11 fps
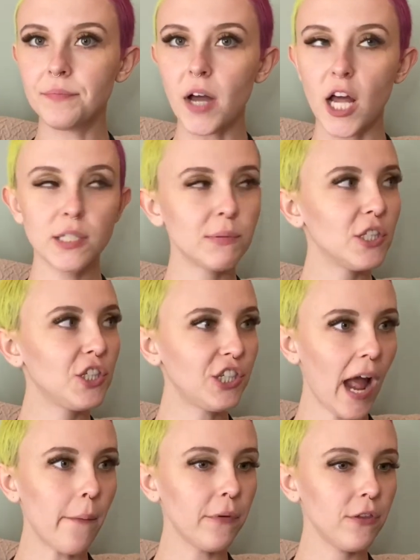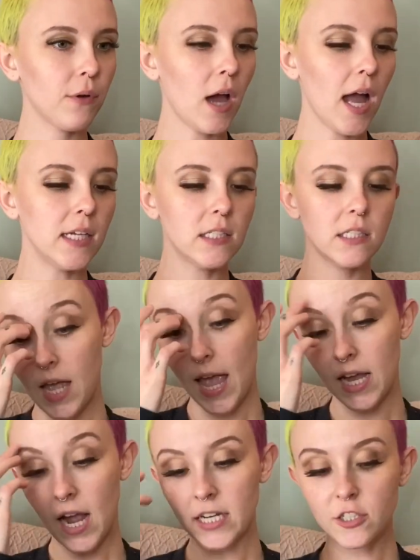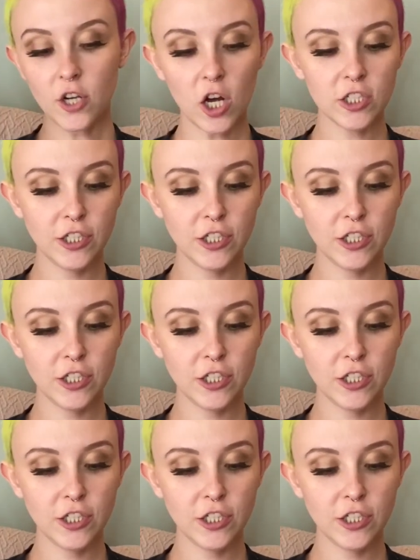I just want to chat with you guys and kind of talk